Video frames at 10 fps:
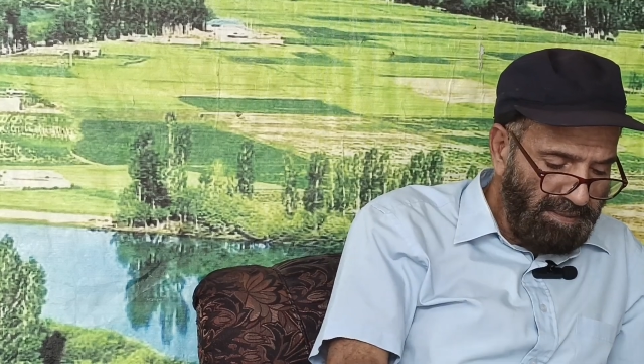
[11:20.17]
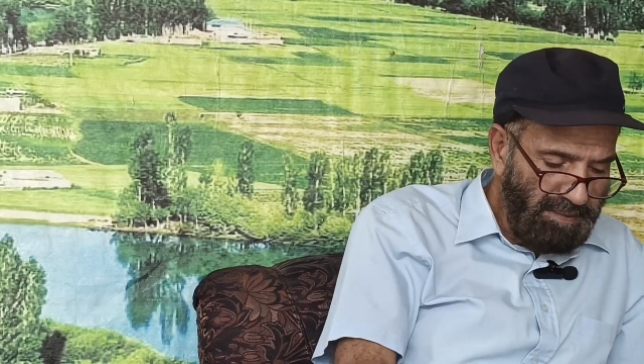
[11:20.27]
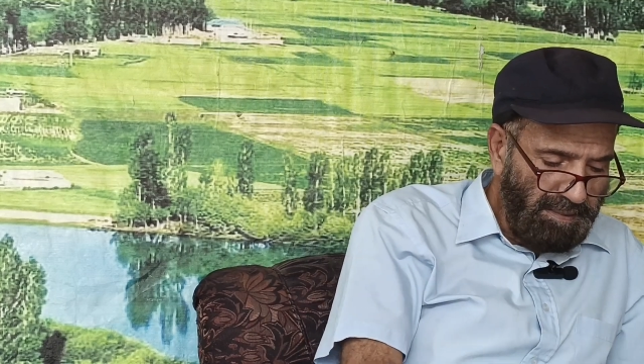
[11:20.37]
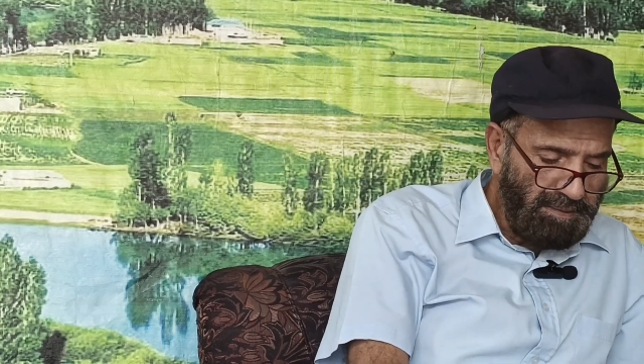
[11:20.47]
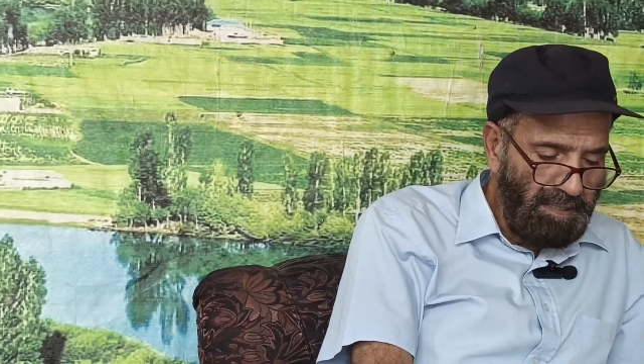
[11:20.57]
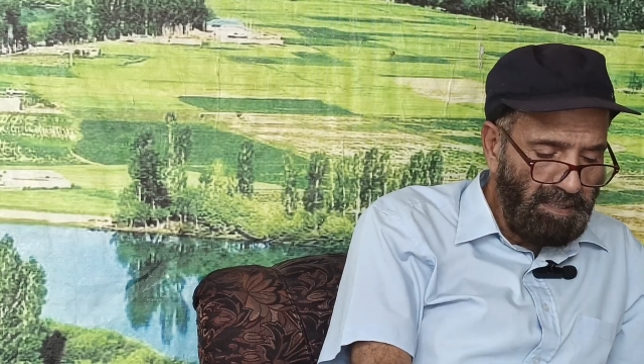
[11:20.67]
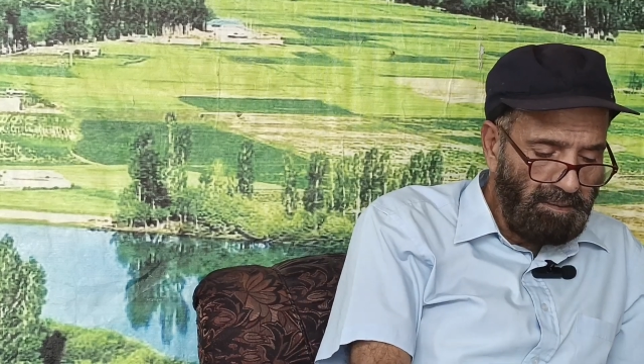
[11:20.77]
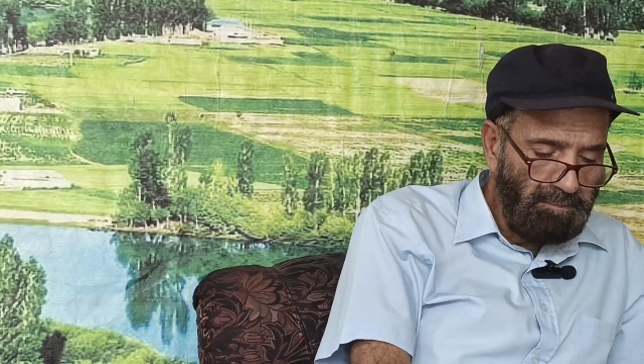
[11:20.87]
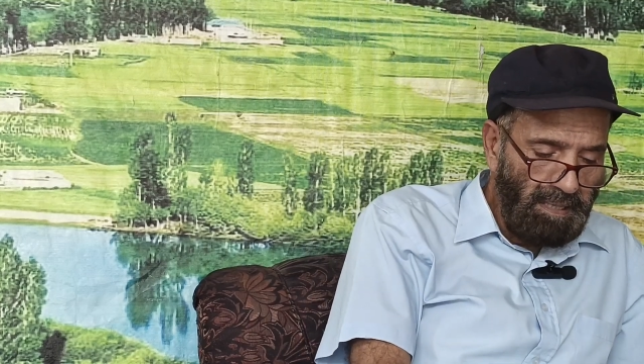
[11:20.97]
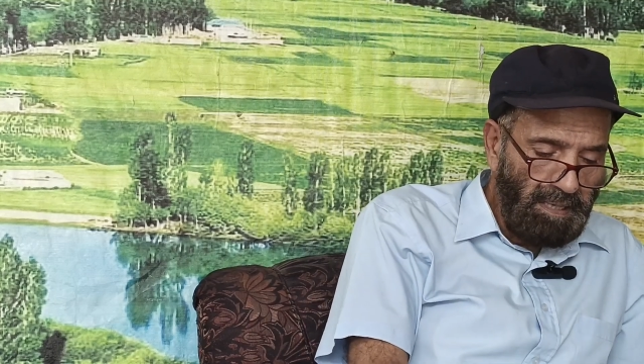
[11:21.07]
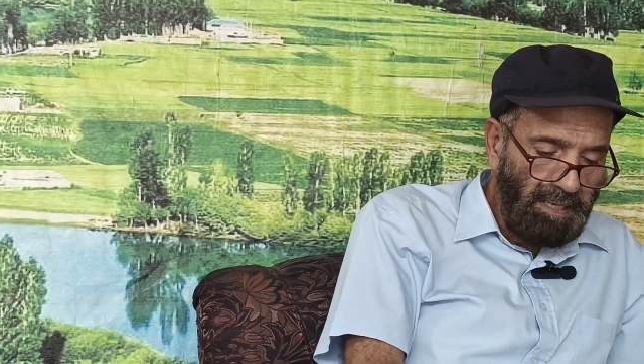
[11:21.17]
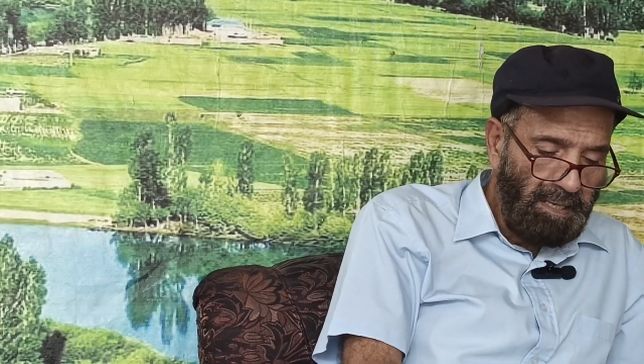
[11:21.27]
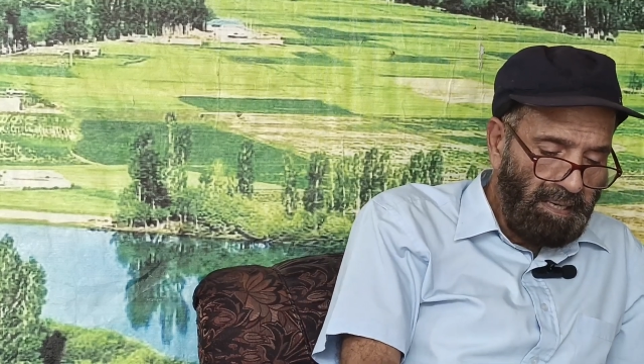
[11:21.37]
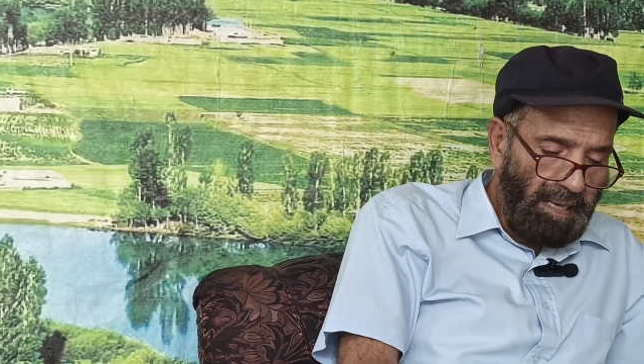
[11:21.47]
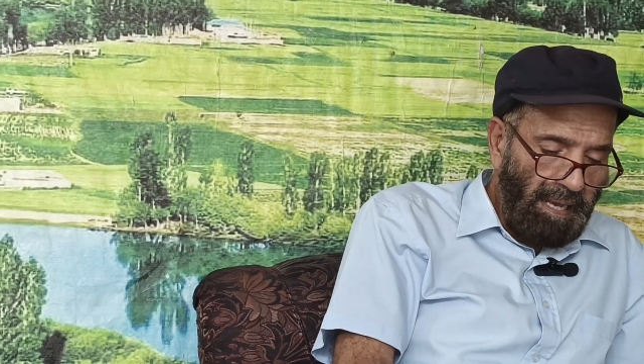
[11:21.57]
are 6 in number.
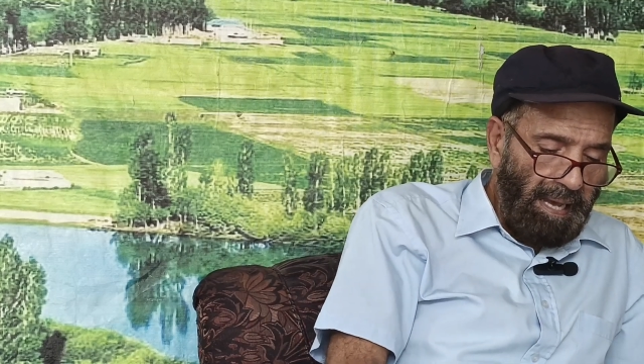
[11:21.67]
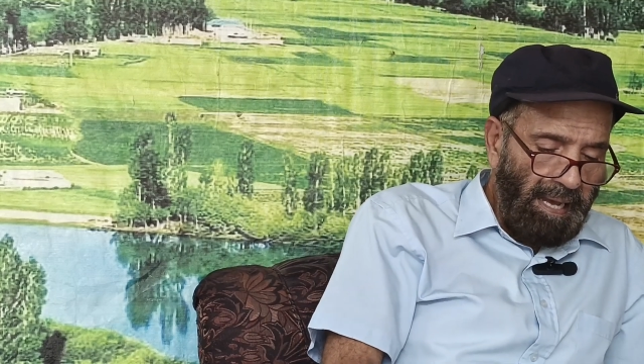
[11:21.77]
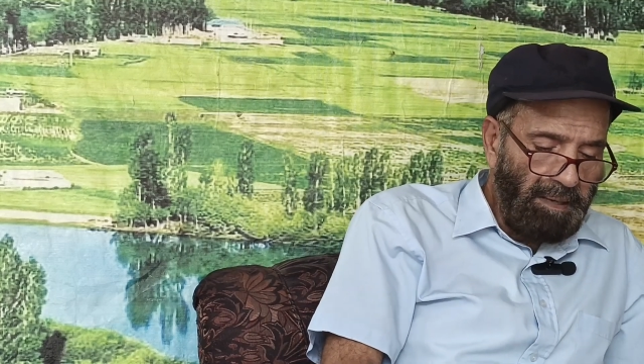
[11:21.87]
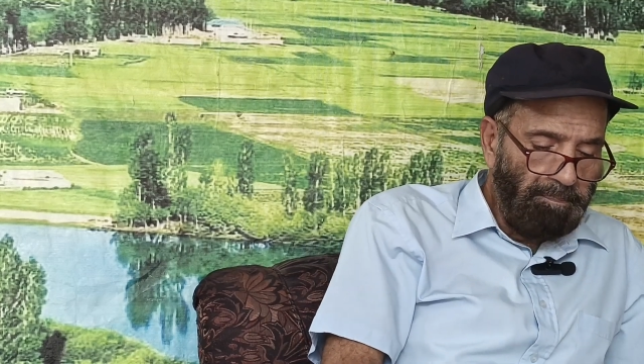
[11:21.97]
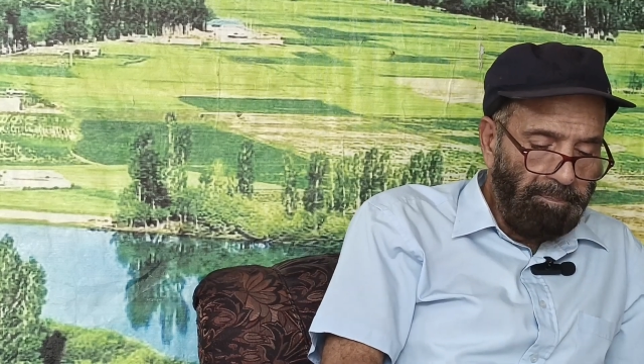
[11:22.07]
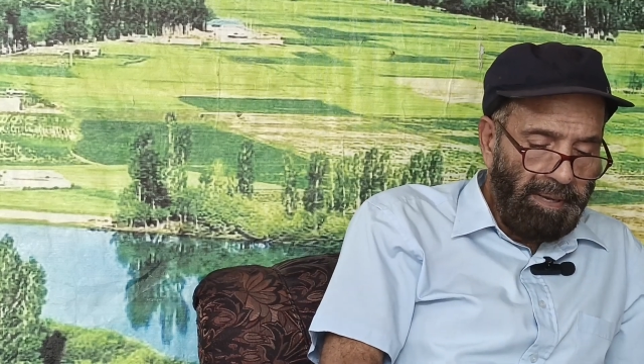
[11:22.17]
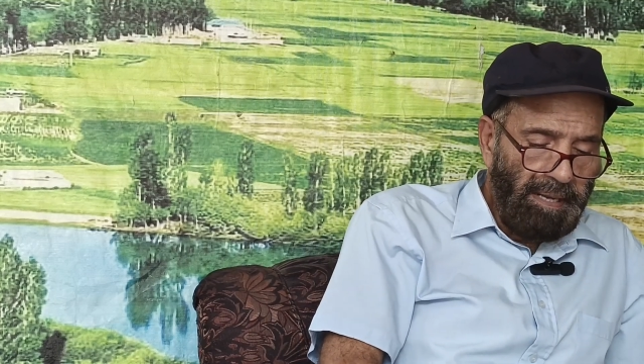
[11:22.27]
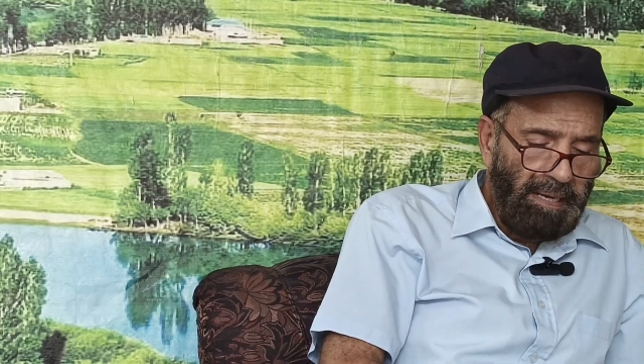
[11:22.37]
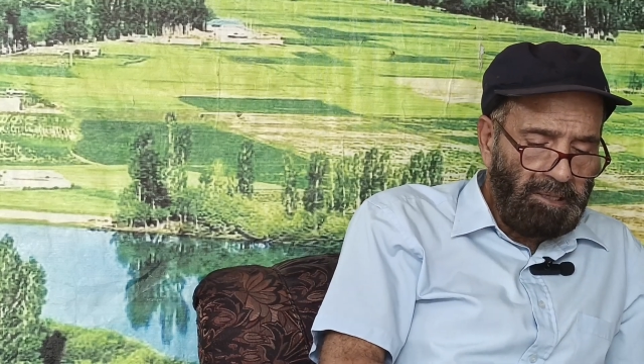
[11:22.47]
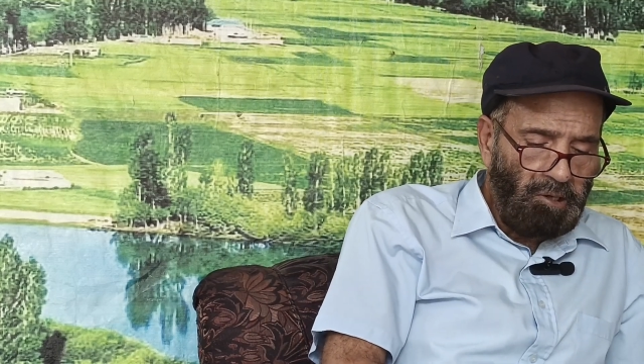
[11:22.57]
And break